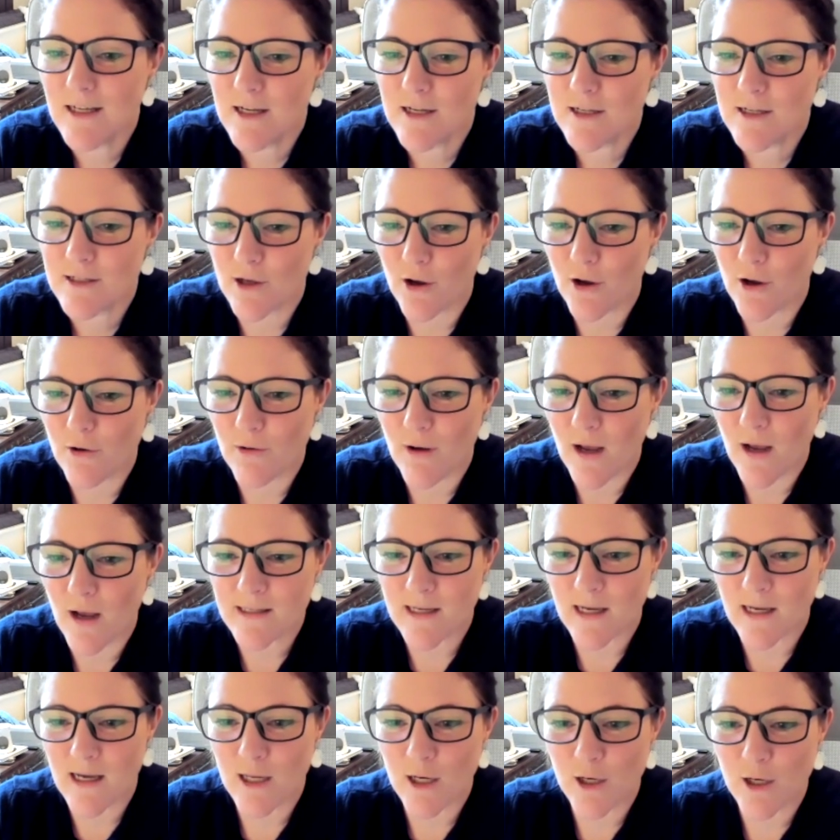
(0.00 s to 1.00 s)
So as
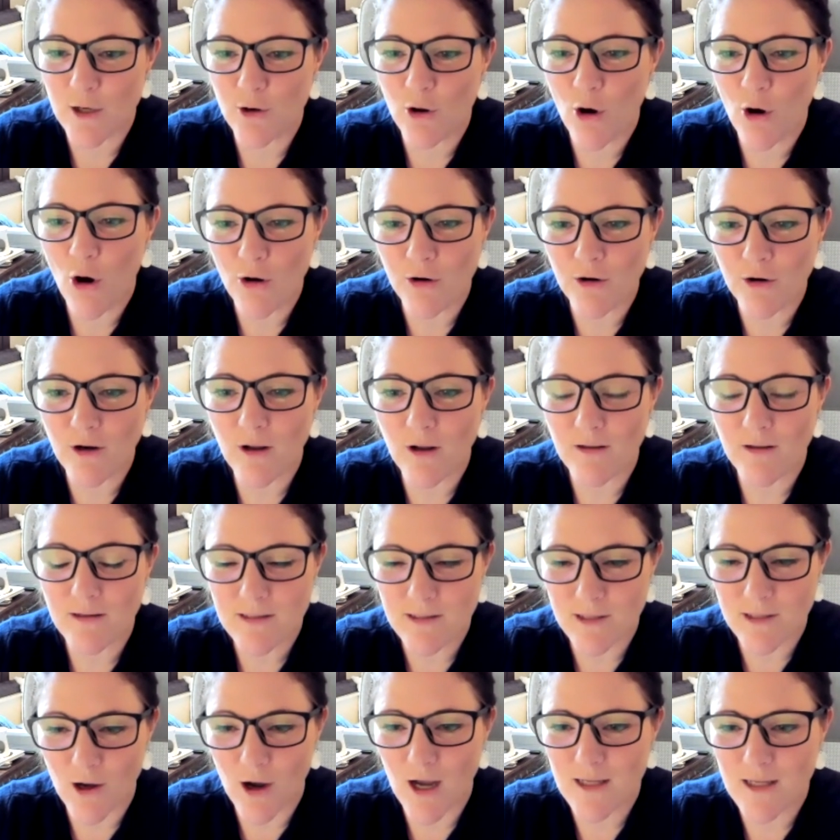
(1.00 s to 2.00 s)
a
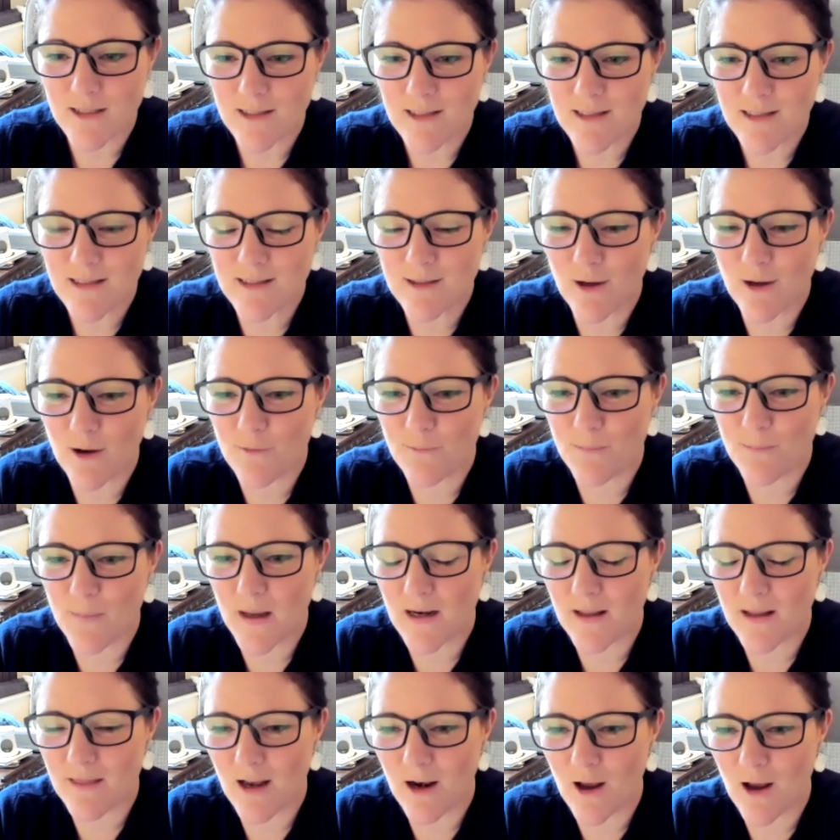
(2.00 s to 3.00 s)
non-scientist, I've been
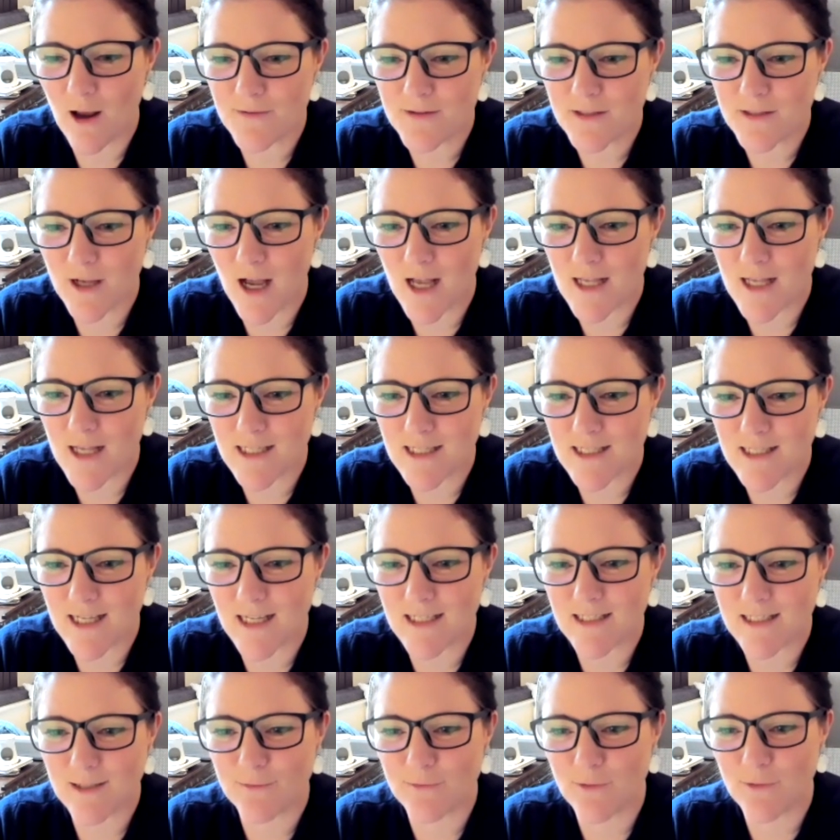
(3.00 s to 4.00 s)
in the life sciences
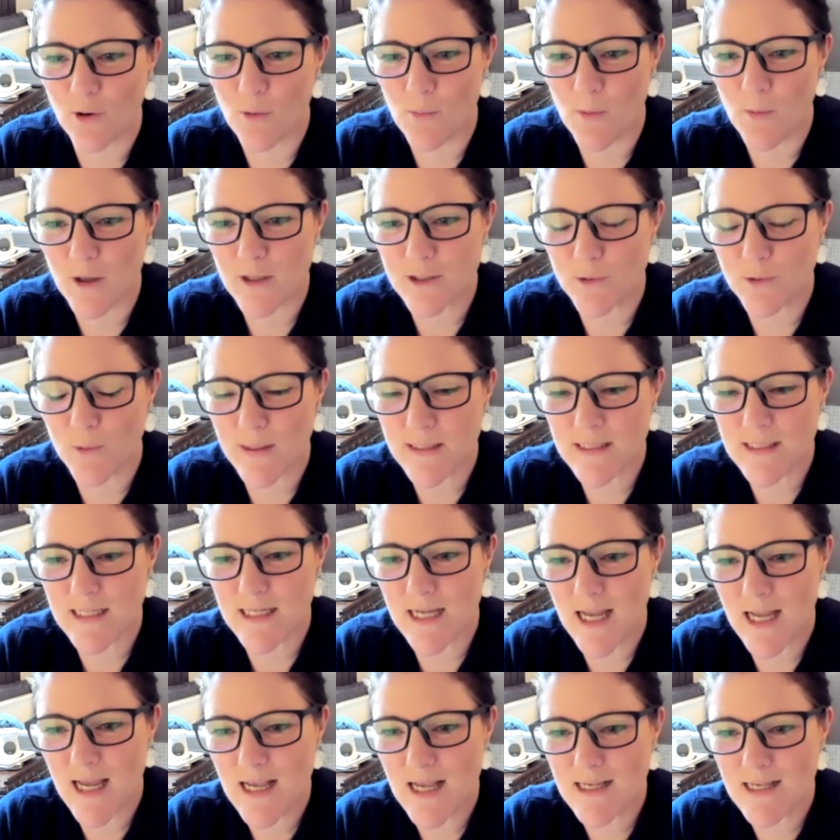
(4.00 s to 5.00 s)
sector for almost 20
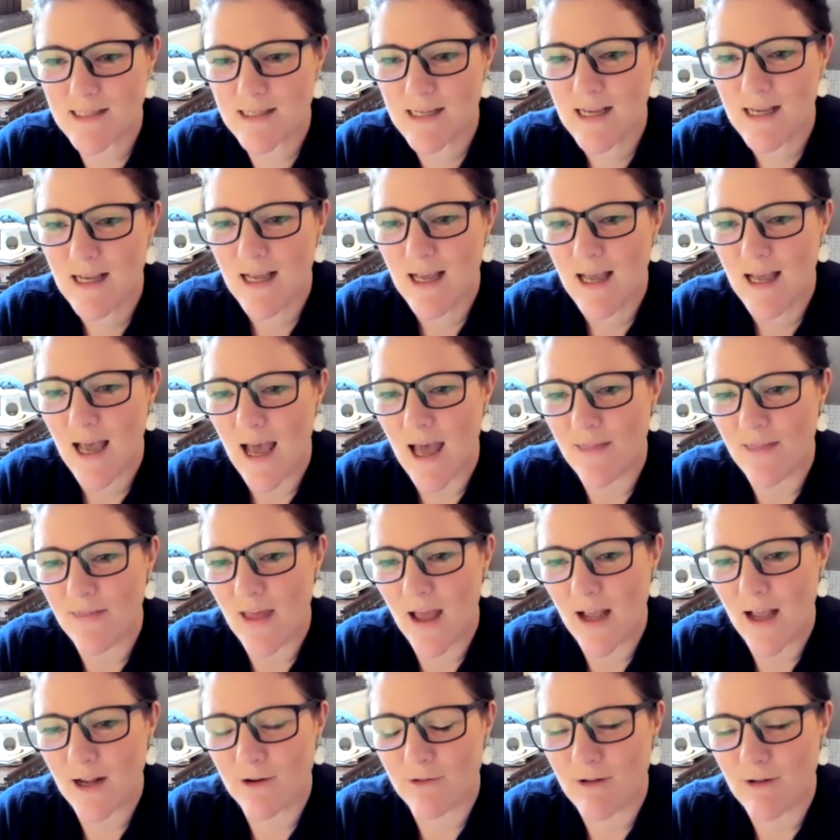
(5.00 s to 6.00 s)
years. And
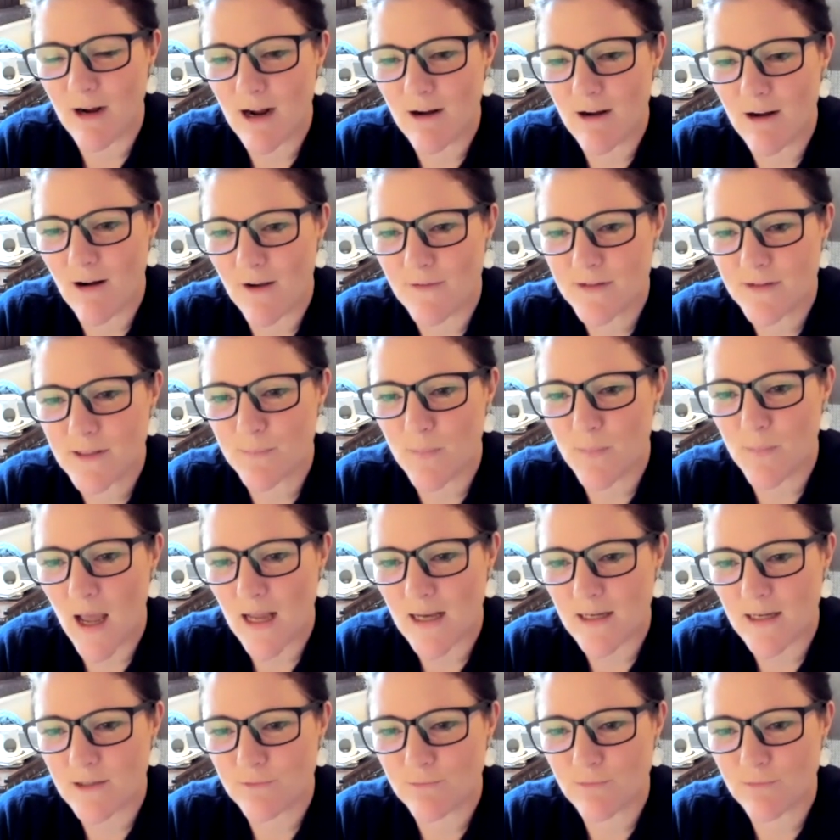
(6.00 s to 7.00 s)
that career I've
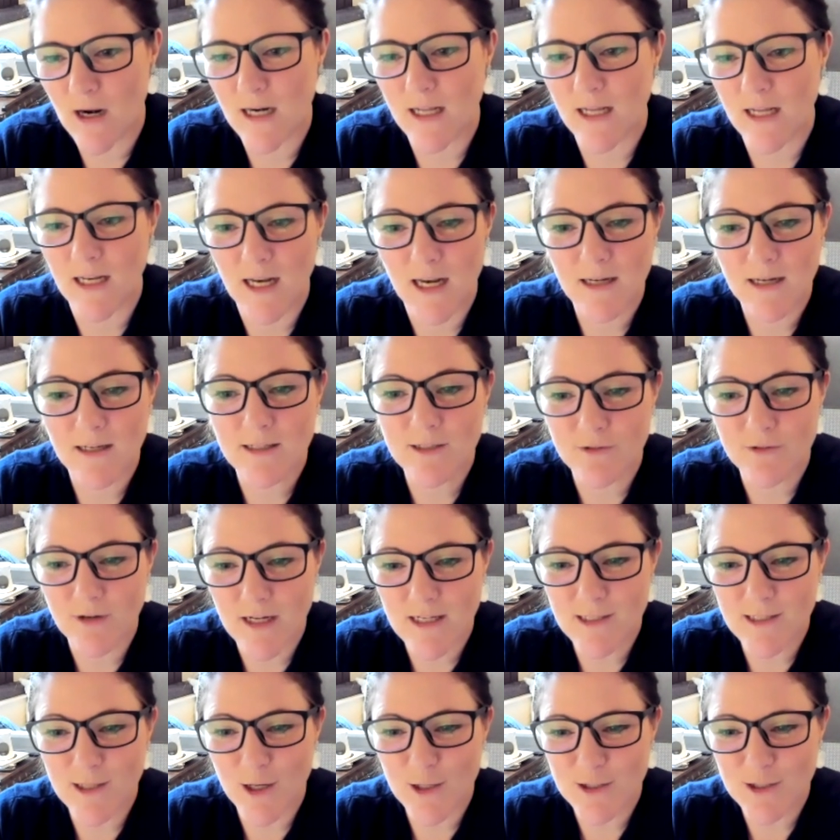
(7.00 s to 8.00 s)
spanned running an industry
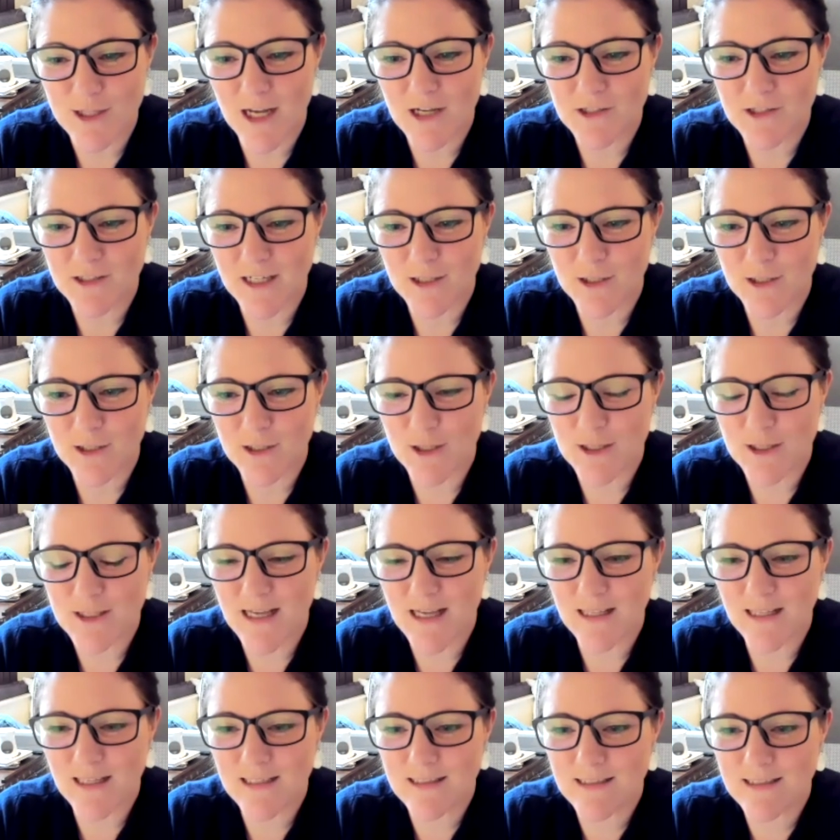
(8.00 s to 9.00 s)
association in New
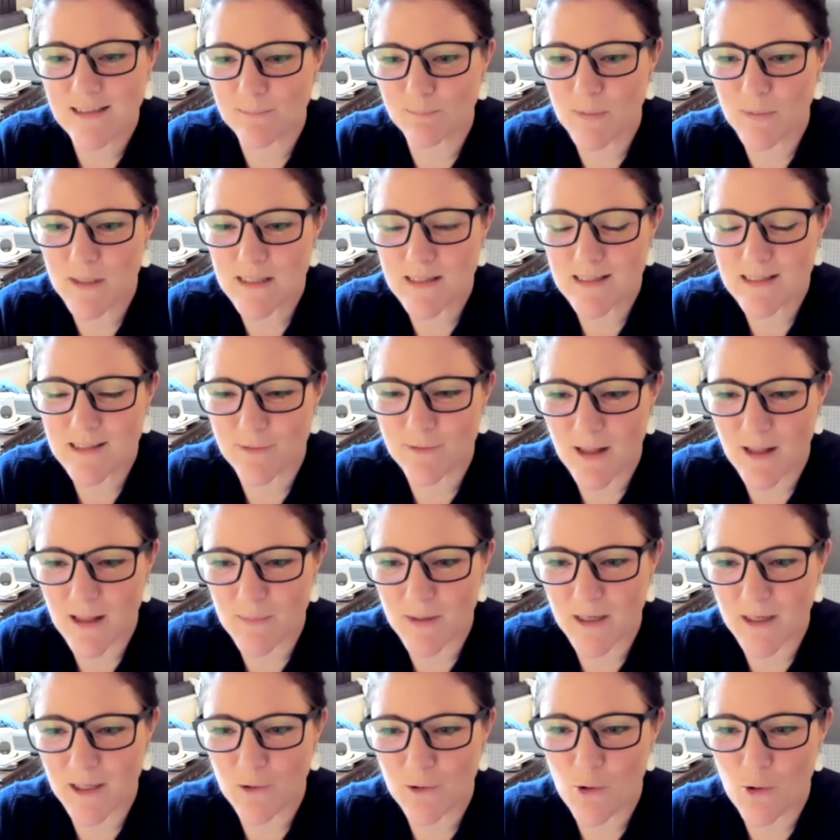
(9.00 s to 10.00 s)
Zealand, business
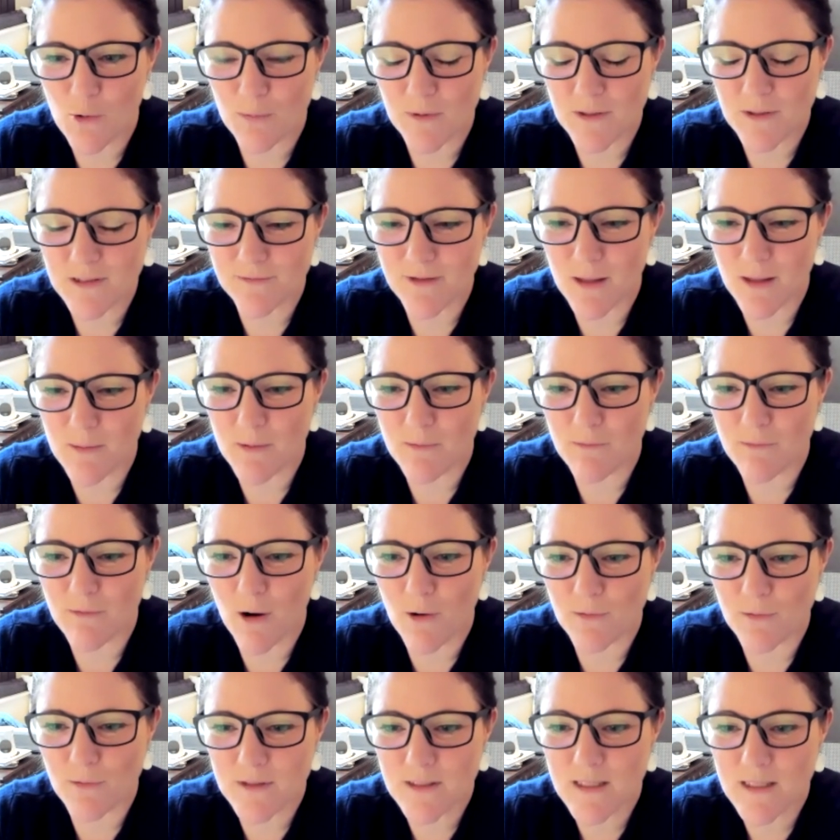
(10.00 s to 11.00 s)
development and corporate development
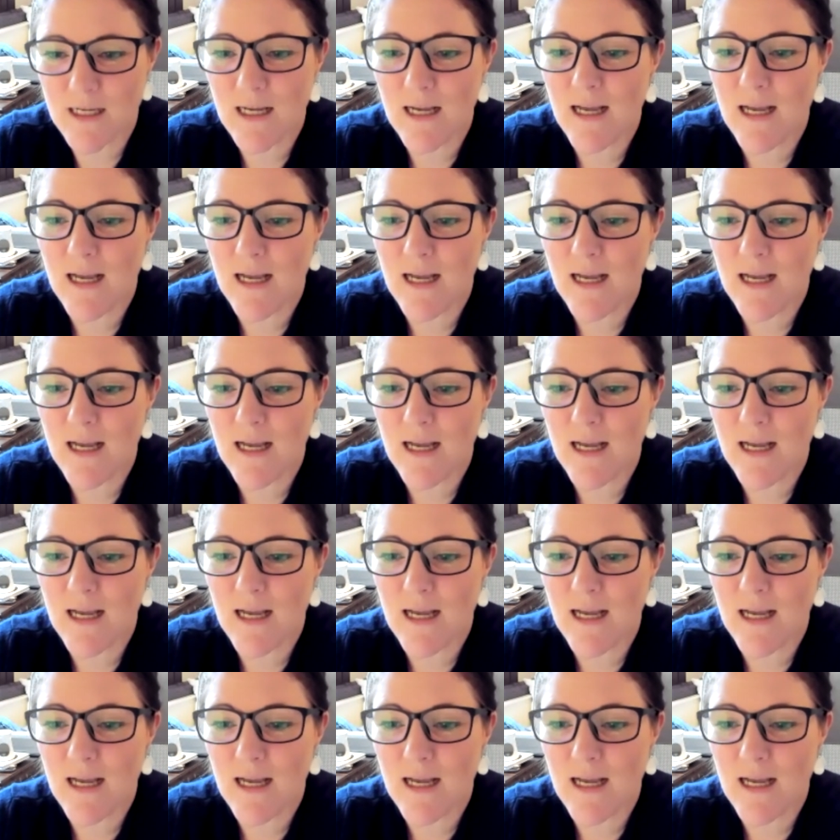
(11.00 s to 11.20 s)
roles,